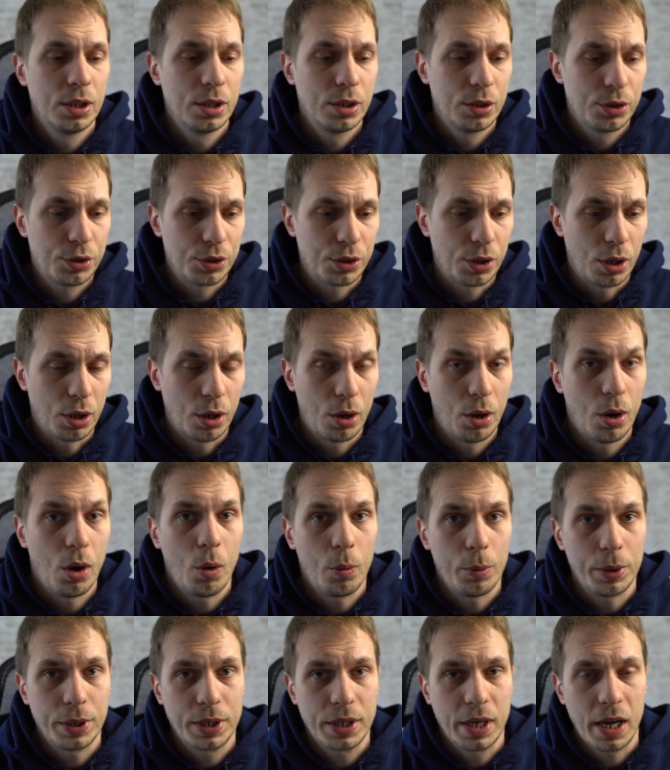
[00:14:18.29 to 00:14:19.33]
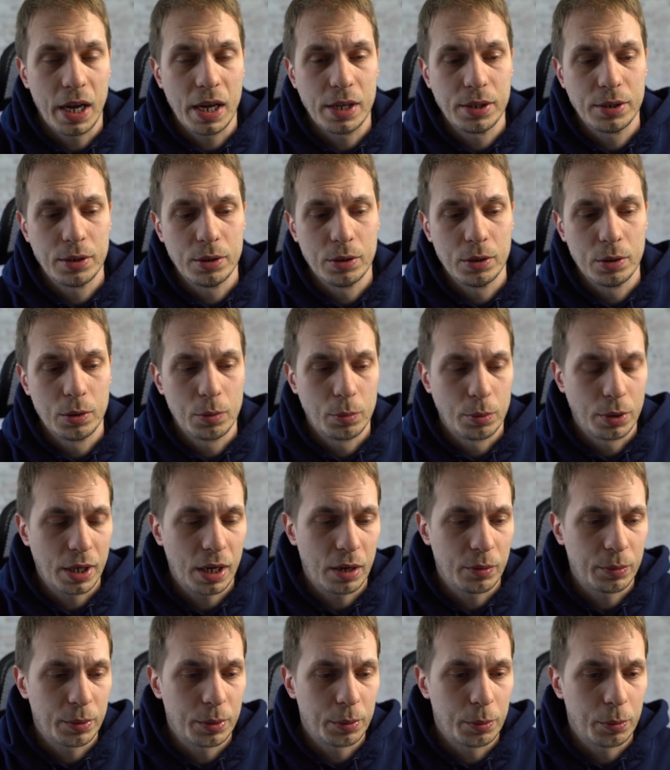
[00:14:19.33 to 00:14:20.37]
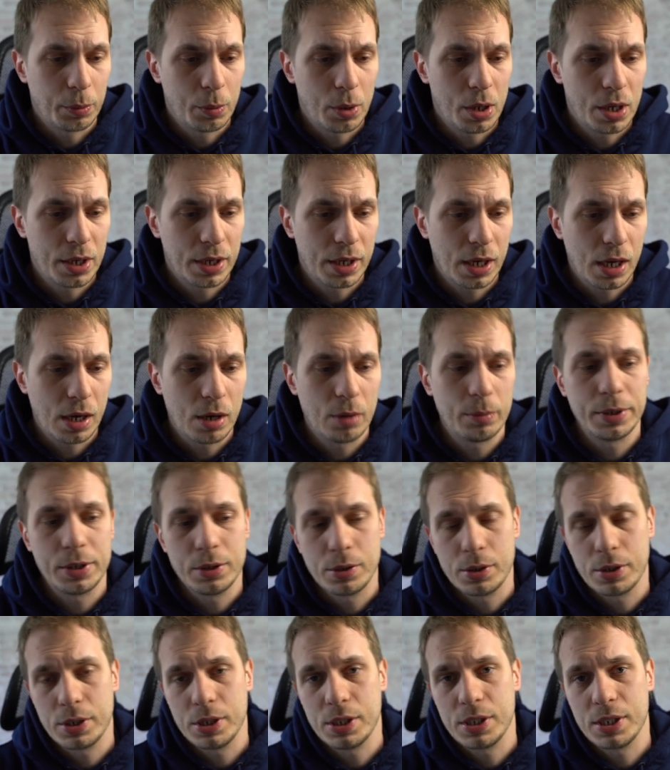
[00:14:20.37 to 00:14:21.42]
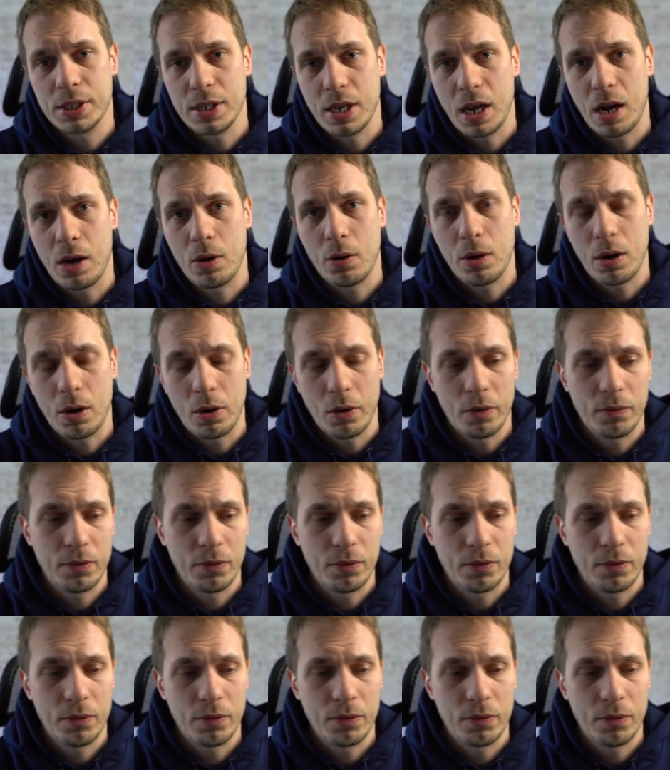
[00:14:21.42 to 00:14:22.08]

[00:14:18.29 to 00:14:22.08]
so we can do whatever we want now because it's now our